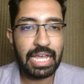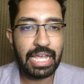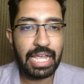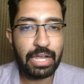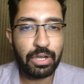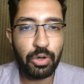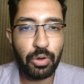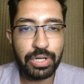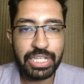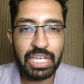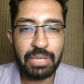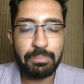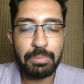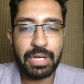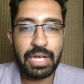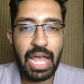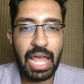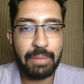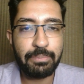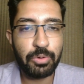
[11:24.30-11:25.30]
goalkeeper,
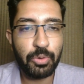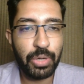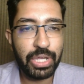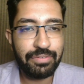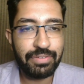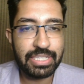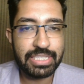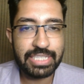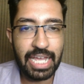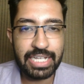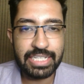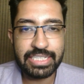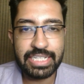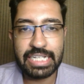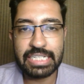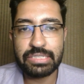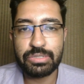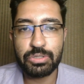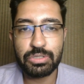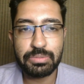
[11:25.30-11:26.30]
I'm going with
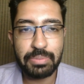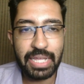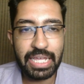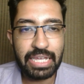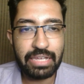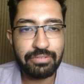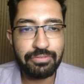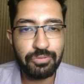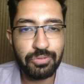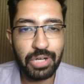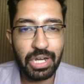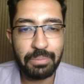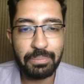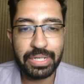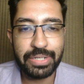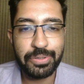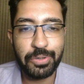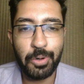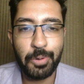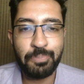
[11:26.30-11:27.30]
Sanchez, who's playing Fulham
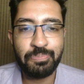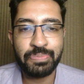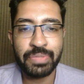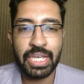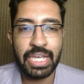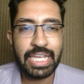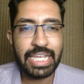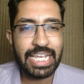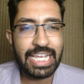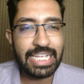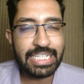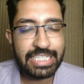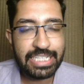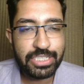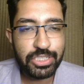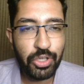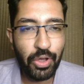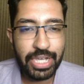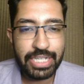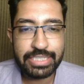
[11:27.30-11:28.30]
at home. Easy
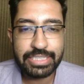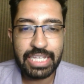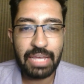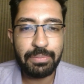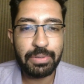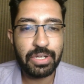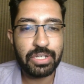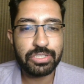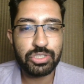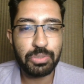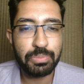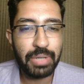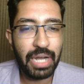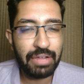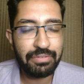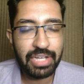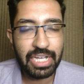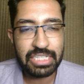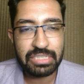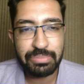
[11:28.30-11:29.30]
choice there because
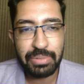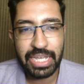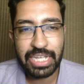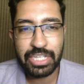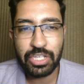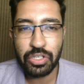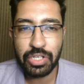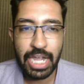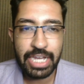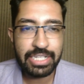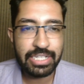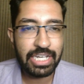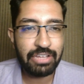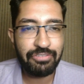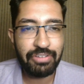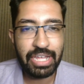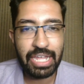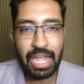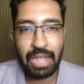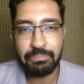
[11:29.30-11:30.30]
Dubravka is playing United
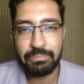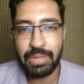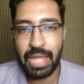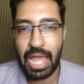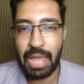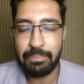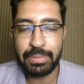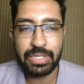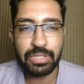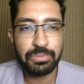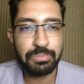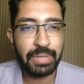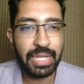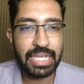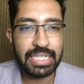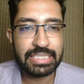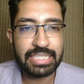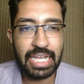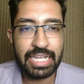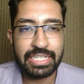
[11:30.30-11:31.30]
away. I'm happy to play
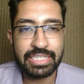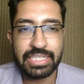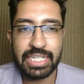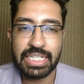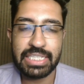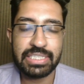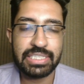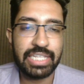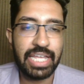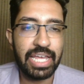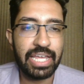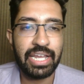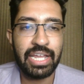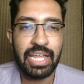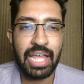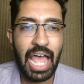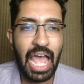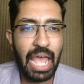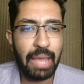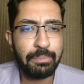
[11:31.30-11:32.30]
Sanchez there.
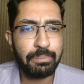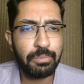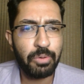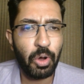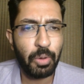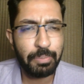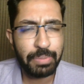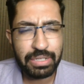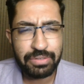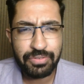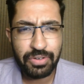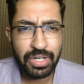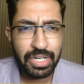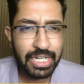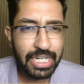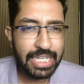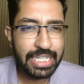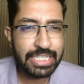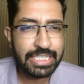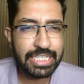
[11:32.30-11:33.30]
I'm hoping for a
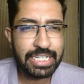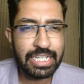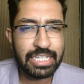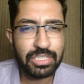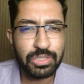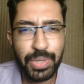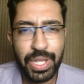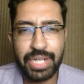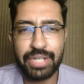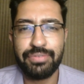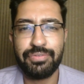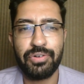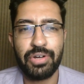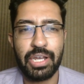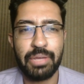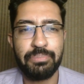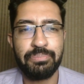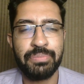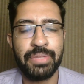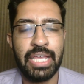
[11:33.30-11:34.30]
clean sheet as well.
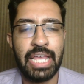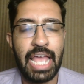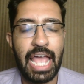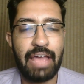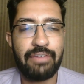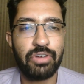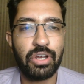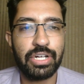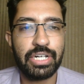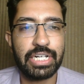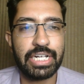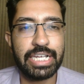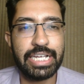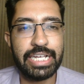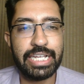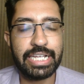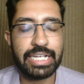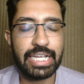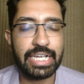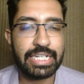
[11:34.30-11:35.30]
Fulham have not
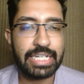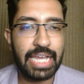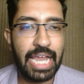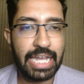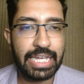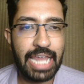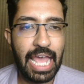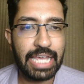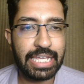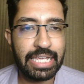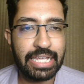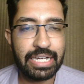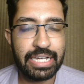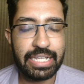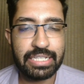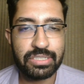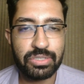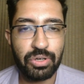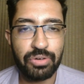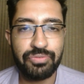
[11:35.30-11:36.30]
really clicked
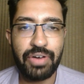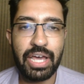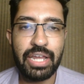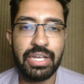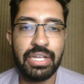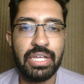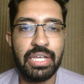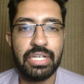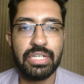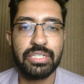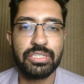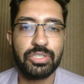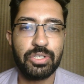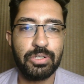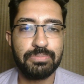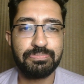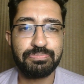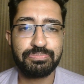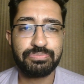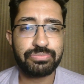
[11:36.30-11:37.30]
attackingly so far, so